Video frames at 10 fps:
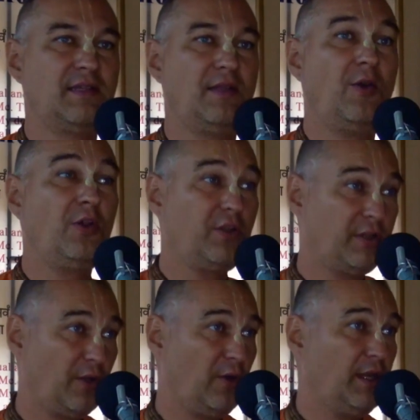Although
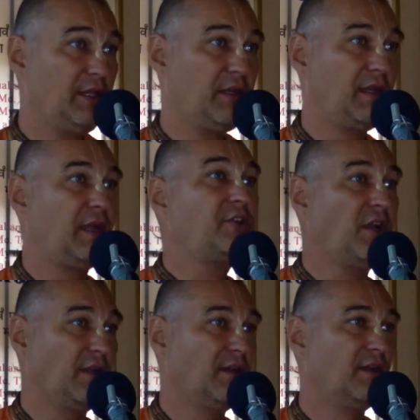the whole
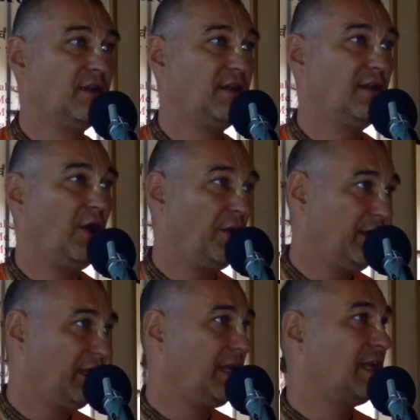introduction,
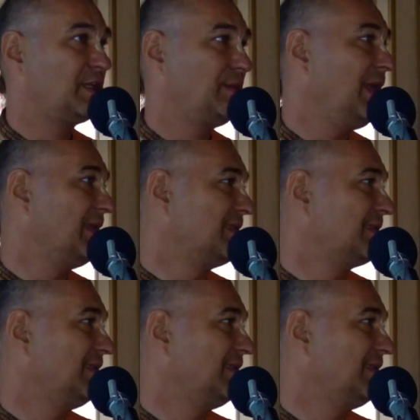already he explains